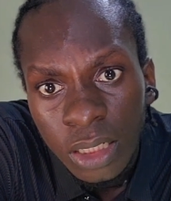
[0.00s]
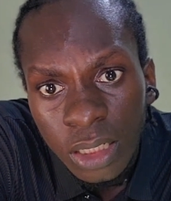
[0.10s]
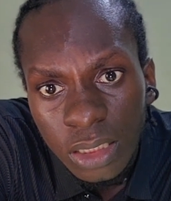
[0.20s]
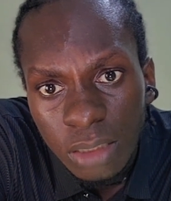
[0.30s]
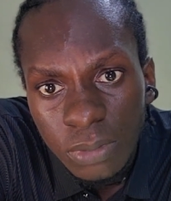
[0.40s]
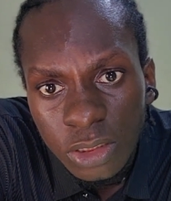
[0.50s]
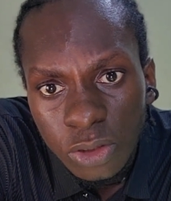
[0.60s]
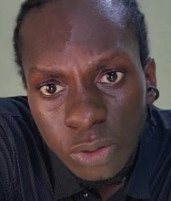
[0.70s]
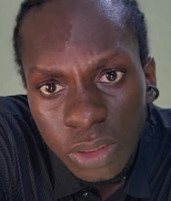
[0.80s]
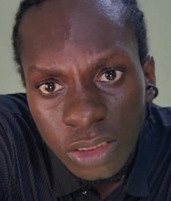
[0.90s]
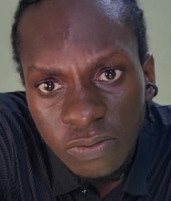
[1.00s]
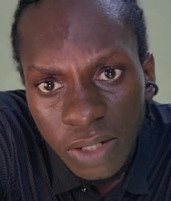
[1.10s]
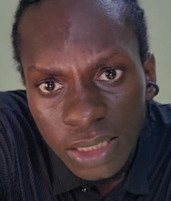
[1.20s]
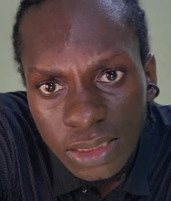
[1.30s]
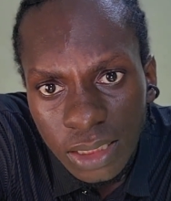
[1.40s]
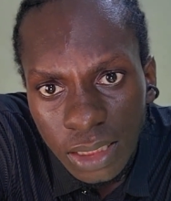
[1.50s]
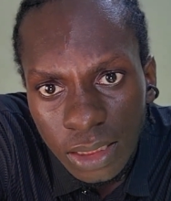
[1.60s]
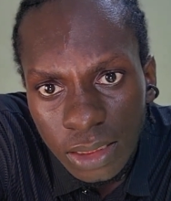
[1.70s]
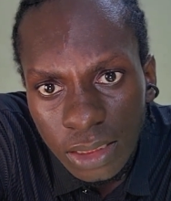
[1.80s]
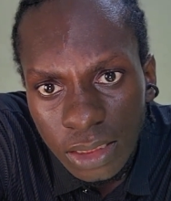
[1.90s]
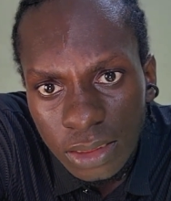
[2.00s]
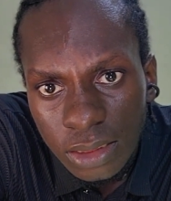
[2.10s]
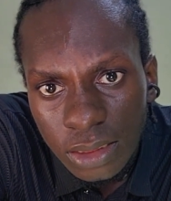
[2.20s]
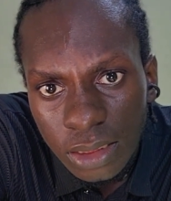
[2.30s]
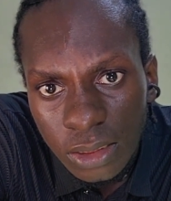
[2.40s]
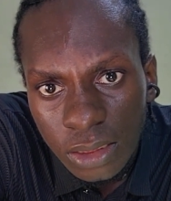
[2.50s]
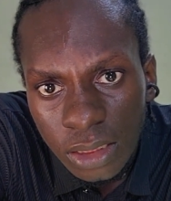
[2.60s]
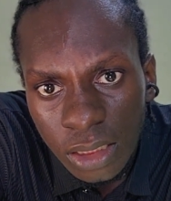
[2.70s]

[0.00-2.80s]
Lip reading: Let me screw it faster. Let's see